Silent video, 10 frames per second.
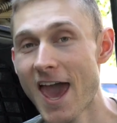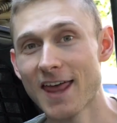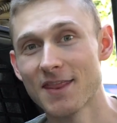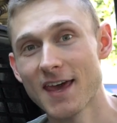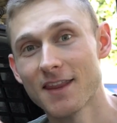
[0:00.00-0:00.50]

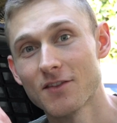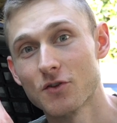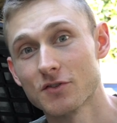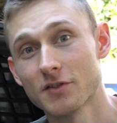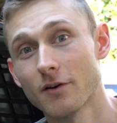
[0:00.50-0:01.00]
and then
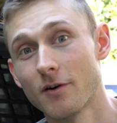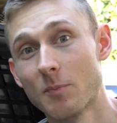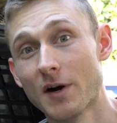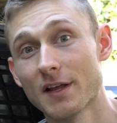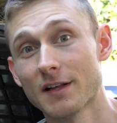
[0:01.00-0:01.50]
the solar
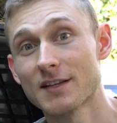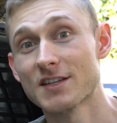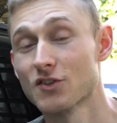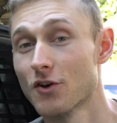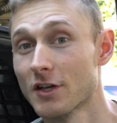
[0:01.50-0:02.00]
panel
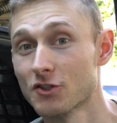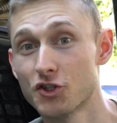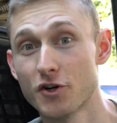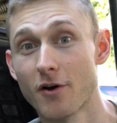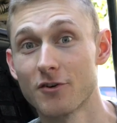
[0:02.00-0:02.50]
is gonna
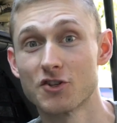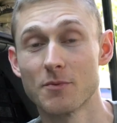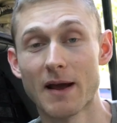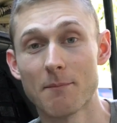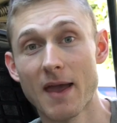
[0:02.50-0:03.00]

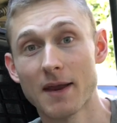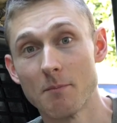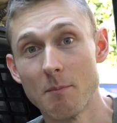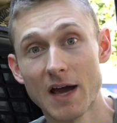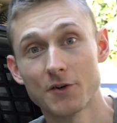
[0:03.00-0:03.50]
charge my
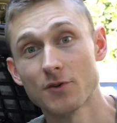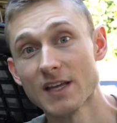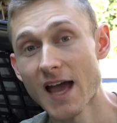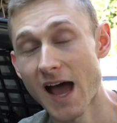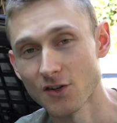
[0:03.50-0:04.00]
main
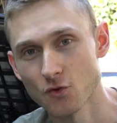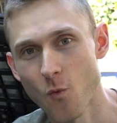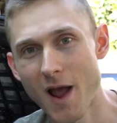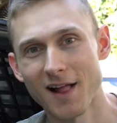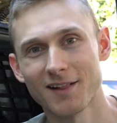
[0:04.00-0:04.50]
battery as
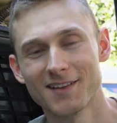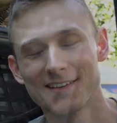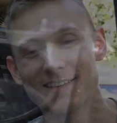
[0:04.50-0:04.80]
well.